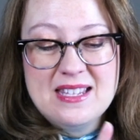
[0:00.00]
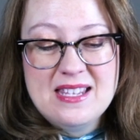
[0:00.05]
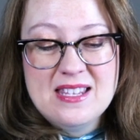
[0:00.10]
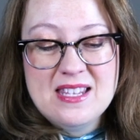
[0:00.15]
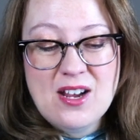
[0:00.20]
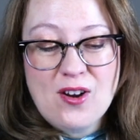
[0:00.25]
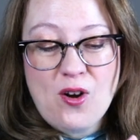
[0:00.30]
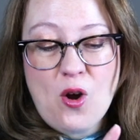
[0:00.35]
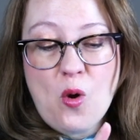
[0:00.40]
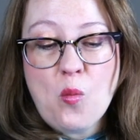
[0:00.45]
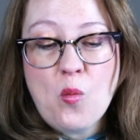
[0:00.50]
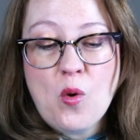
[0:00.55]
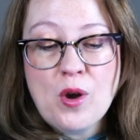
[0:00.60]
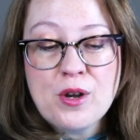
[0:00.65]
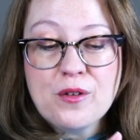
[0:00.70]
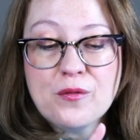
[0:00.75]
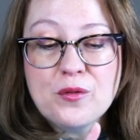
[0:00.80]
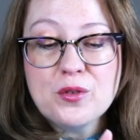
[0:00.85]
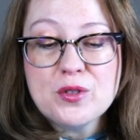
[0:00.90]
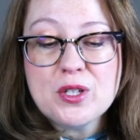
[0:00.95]
There are
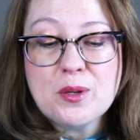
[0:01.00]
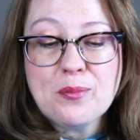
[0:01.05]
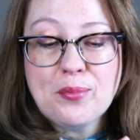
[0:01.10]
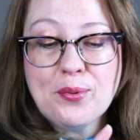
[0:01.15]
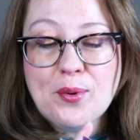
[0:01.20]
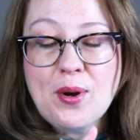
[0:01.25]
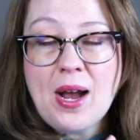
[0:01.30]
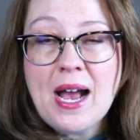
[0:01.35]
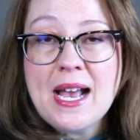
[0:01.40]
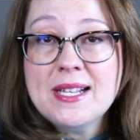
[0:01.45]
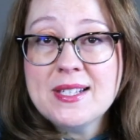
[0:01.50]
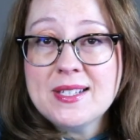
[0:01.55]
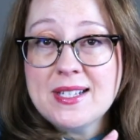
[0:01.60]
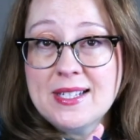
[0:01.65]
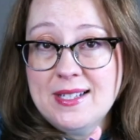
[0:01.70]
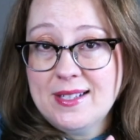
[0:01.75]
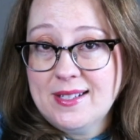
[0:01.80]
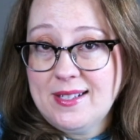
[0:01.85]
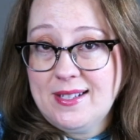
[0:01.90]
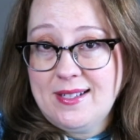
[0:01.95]
wonderful
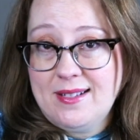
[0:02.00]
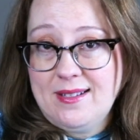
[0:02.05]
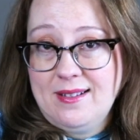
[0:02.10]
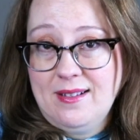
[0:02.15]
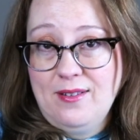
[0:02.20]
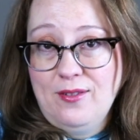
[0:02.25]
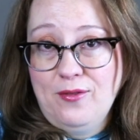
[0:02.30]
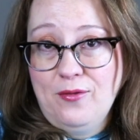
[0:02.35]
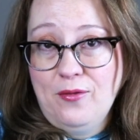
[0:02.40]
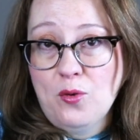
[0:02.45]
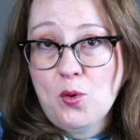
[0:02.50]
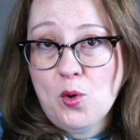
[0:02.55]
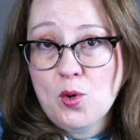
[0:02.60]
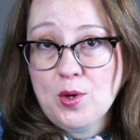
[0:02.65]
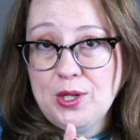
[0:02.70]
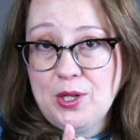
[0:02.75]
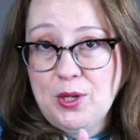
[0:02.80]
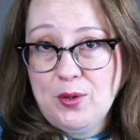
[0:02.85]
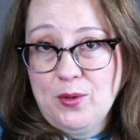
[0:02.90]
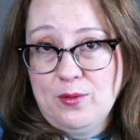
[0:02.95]
surprises for
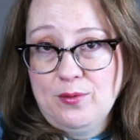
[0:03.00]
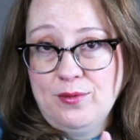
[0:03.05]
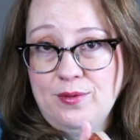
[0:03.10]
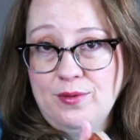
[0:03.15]
you.